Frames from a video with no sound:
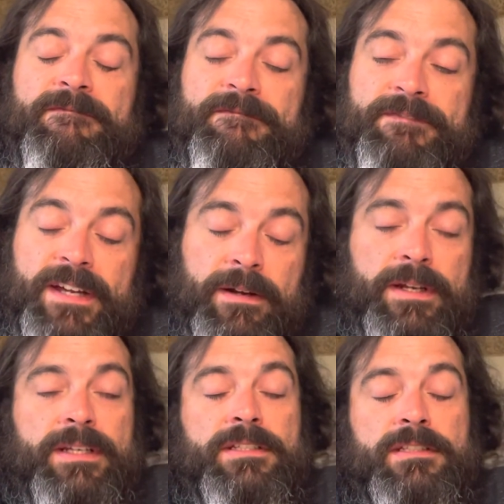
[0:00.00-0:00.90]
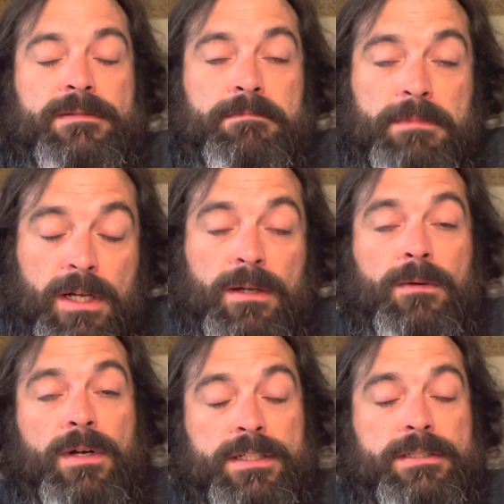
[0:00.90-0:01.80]
very small
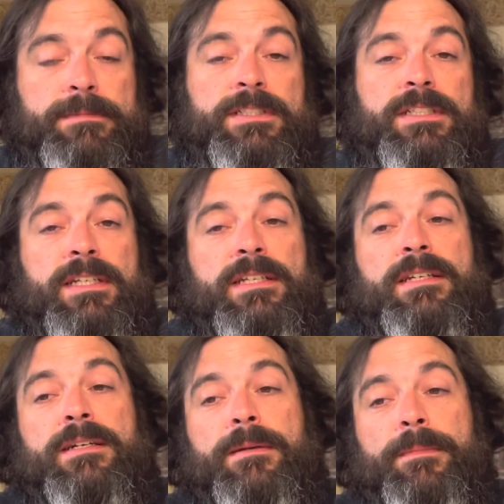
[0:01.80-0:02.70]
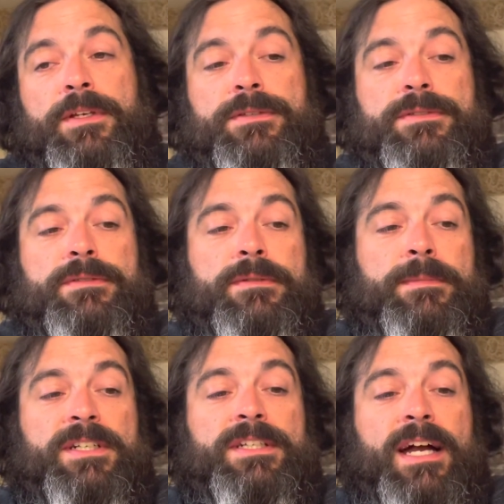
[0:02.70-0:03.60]
washing machine. I'm used to a
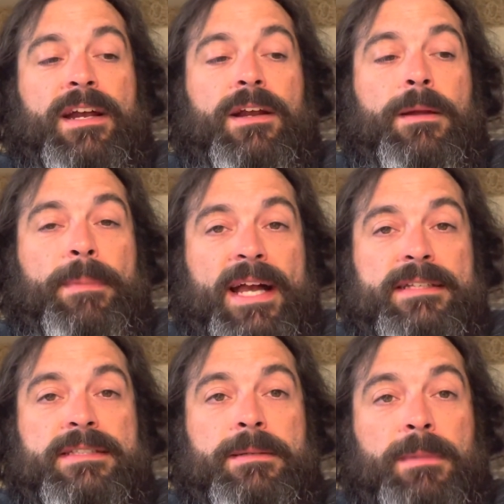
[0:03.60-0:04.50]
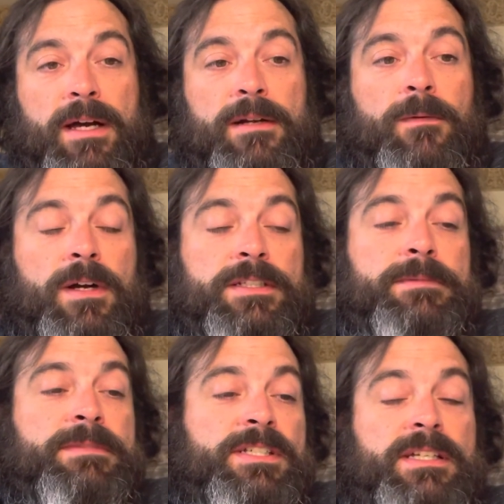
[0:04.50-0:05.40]
much higher capacity modern
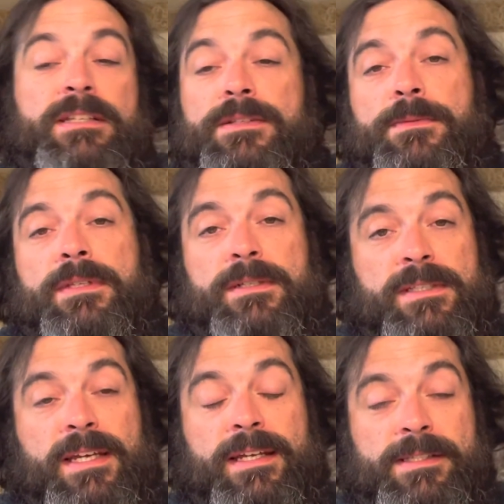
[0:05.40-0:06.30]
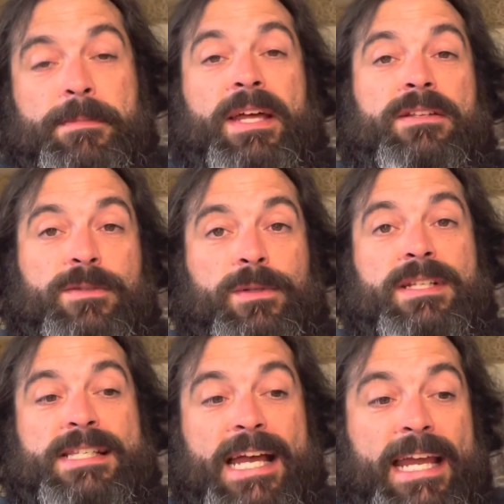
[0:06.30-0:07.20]
washing machine. This one looks like it's about as old
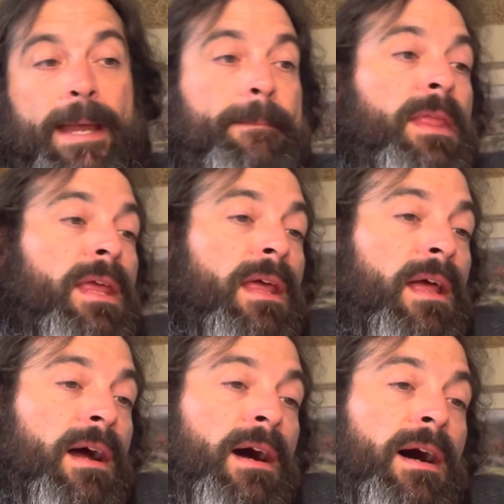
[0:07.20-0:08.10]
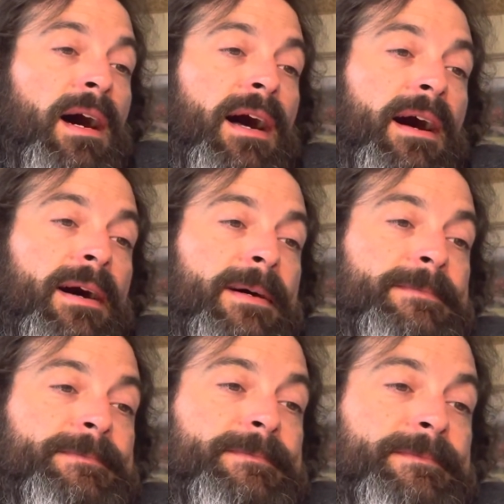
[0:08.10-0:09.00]
as I am. Um,